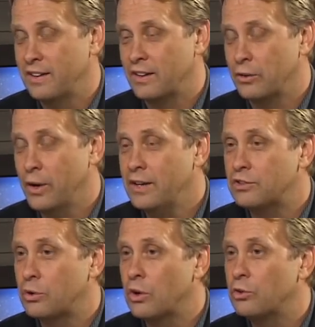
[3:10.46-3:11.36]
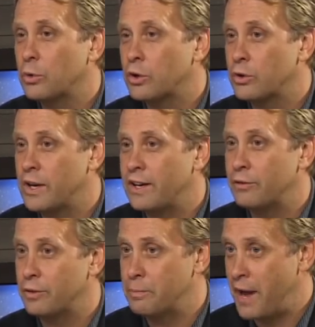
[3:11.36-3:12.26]
And credit scores were
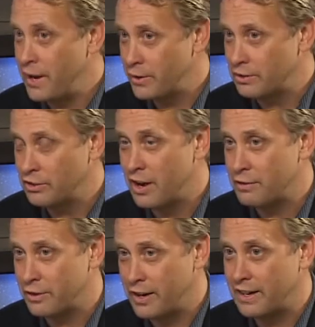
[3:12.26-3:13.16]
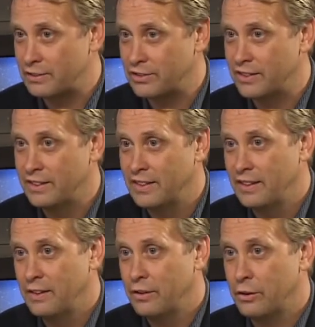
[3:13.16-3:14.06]
created for bankers, not for us.
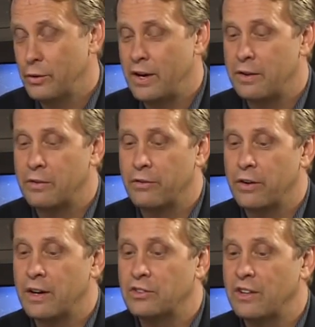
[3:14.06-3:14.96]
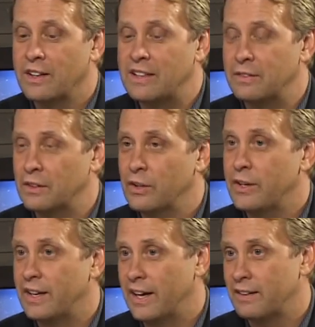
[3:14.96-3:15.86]
They're created for us not to even
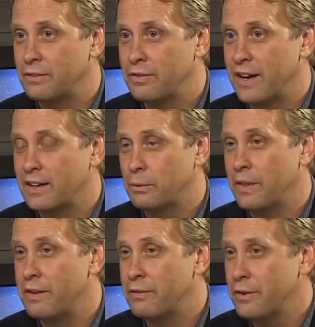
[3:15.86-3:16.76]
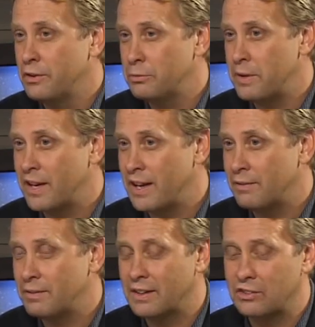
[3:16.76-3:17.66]
look at. In fact, when they first
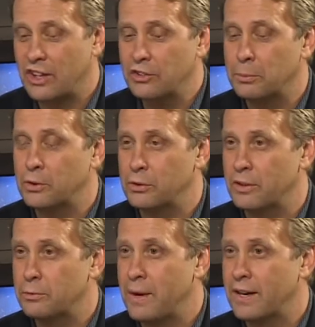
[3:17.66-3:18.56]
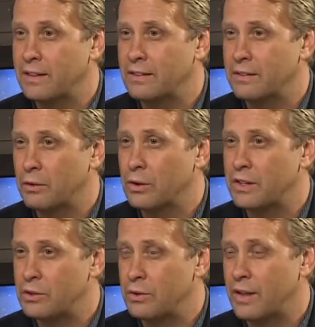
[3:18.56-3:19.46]
became accessible to us back in the
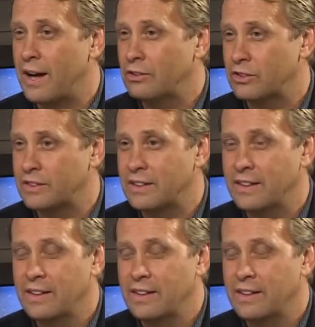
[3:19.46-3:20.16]
early 2000s,